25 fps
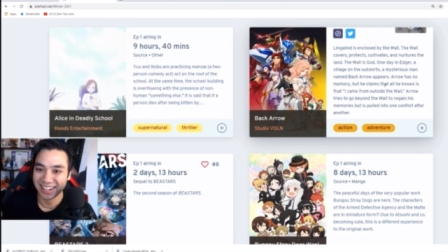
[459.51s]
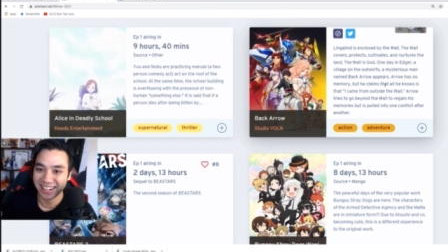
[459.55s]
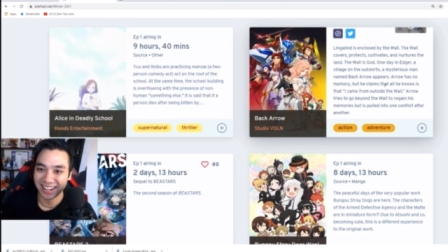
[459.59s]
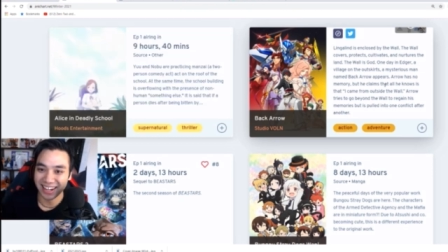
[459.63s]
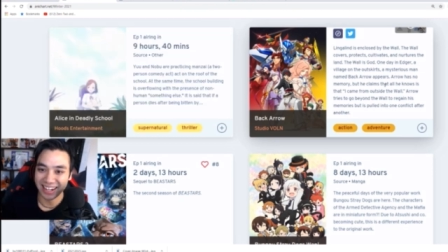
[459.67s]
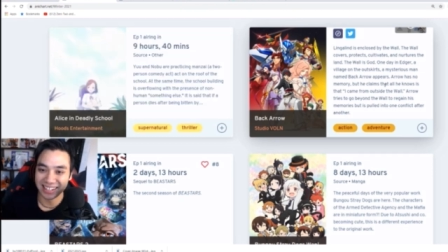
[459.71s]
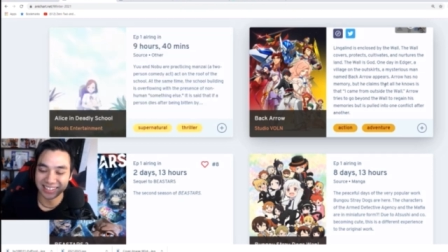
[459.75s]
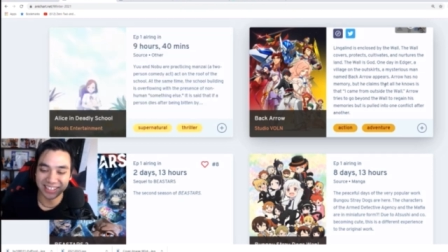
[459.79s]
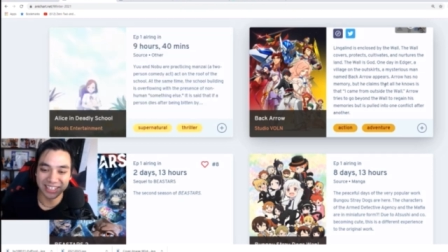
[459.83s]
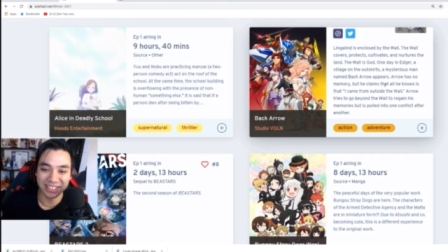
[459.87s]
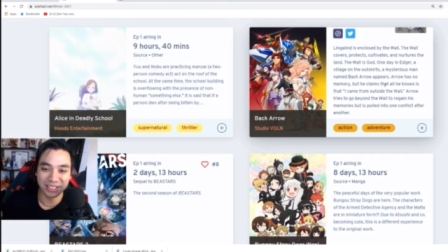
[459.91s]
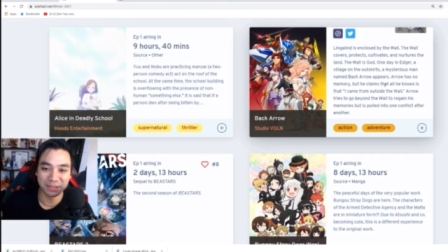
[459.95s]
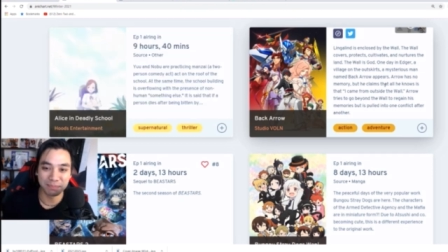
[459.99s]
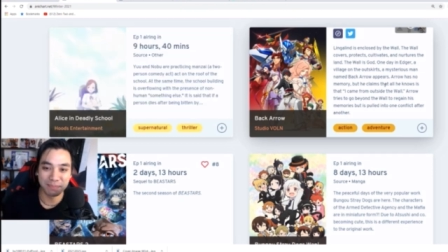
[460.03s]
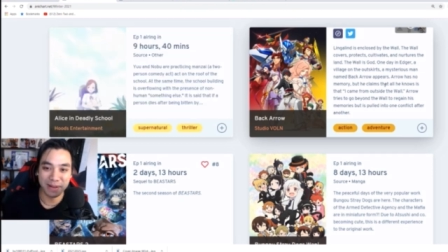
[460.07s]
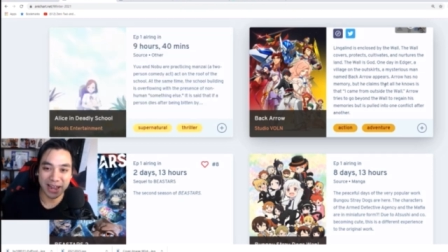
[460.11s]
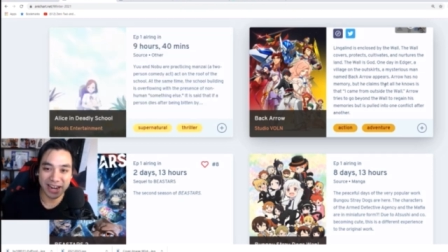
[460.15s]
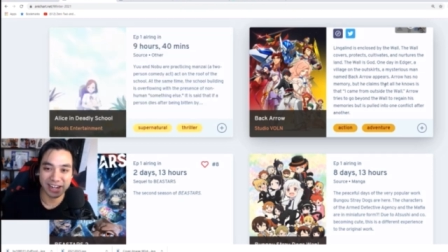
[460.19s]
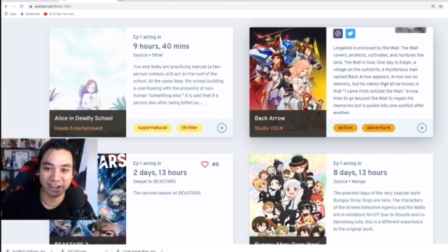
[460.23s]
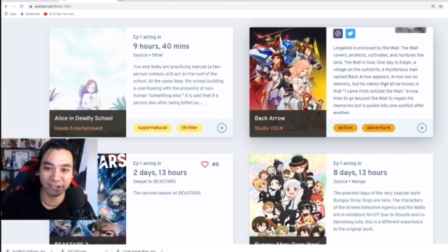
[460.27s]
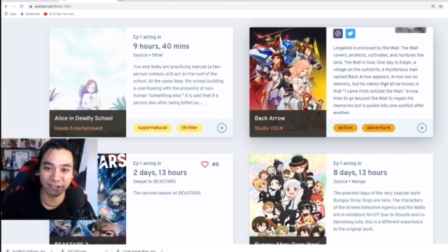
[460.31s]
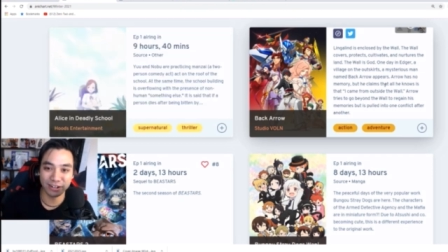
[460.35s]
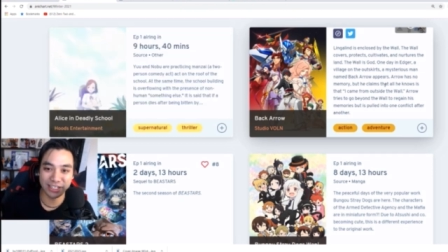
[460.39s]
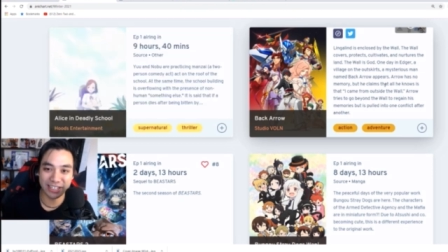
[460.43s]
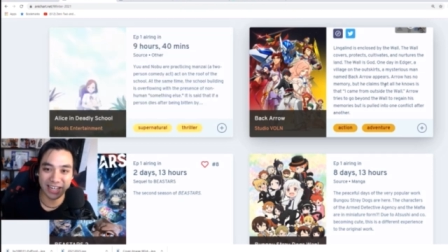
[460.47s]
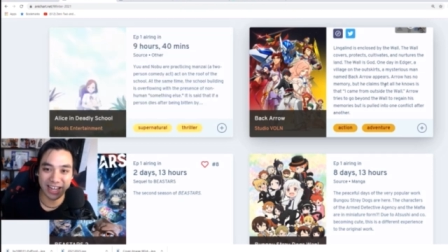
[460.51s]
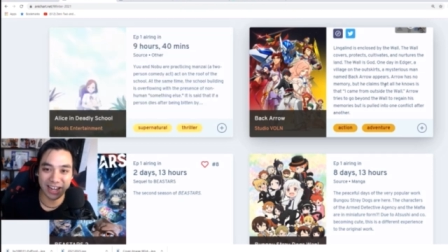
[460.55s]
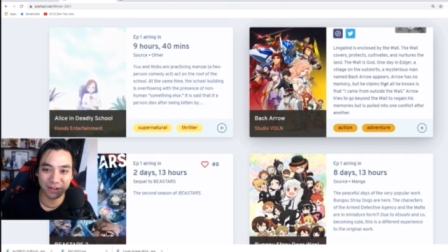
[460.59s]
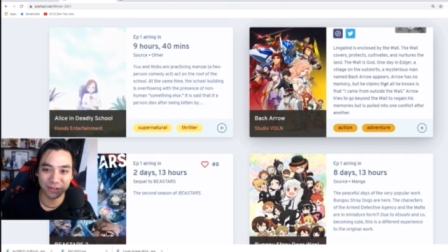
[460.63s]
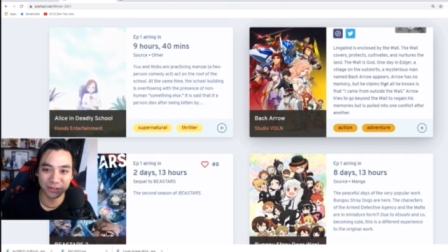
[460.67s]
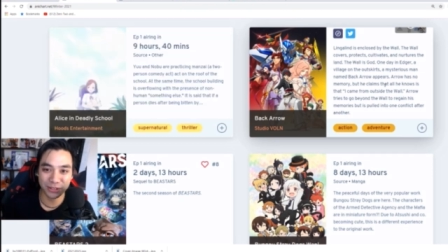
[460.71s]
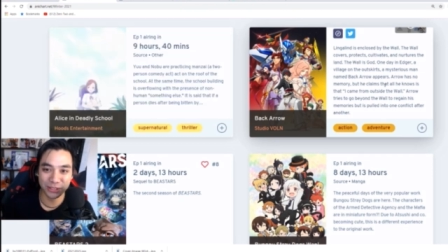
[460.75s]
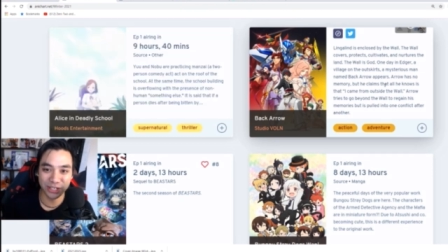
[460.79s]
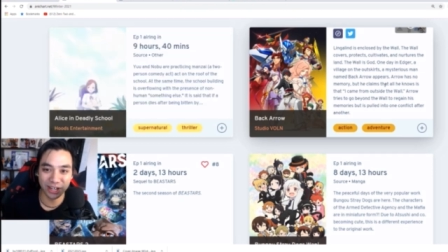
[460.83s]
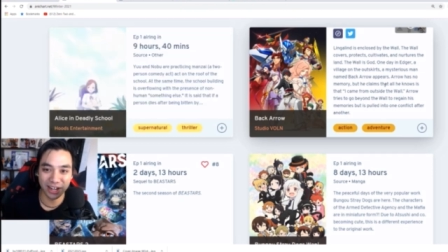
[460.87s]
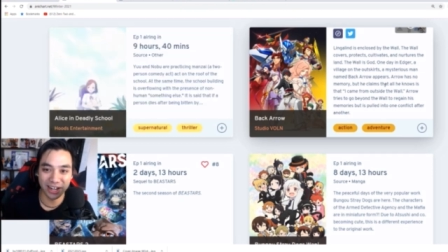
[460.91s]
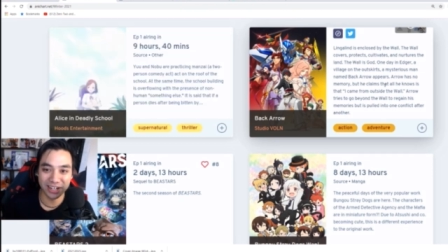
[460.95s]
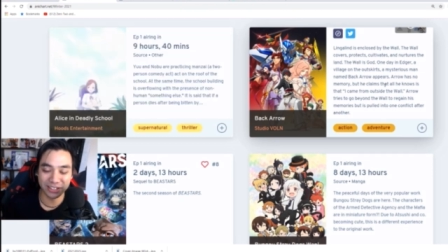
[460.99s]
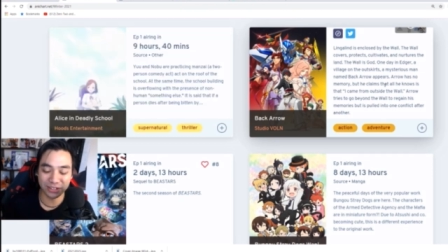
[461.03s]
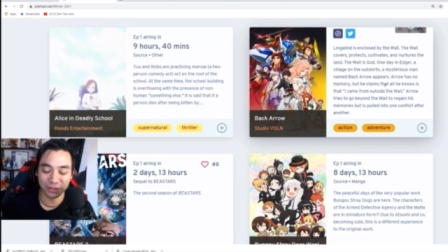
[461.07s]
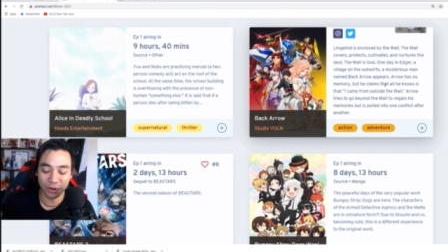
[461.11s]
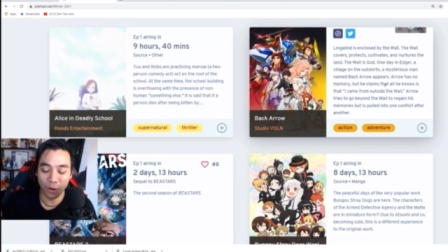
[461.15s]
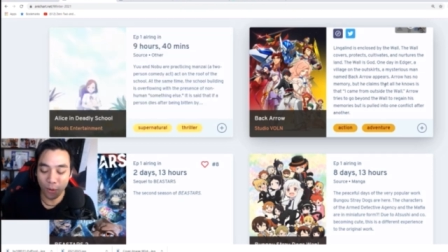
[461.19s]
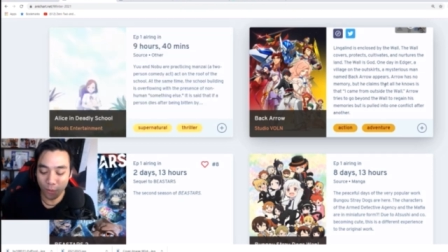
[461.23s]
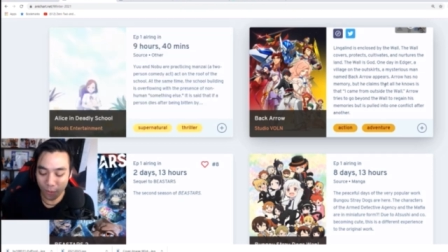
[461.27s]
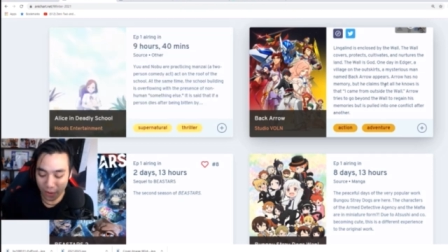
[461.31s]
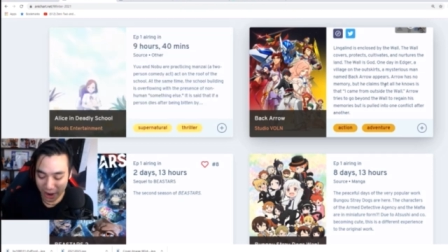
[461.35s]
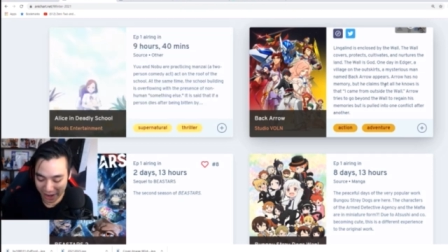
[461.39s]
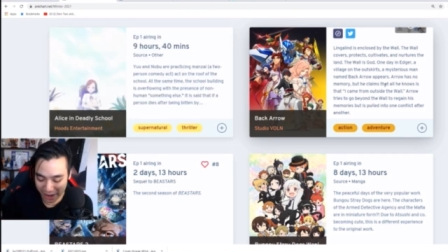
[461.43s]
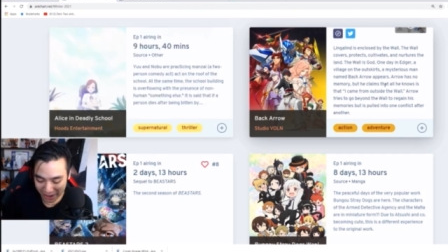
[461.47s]
Is this Mecha Attack on Titan? Oh
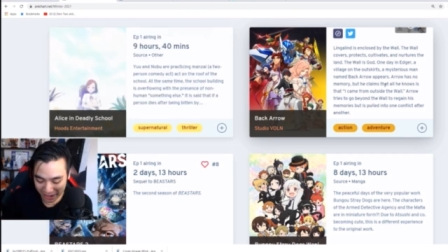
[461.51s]
wait,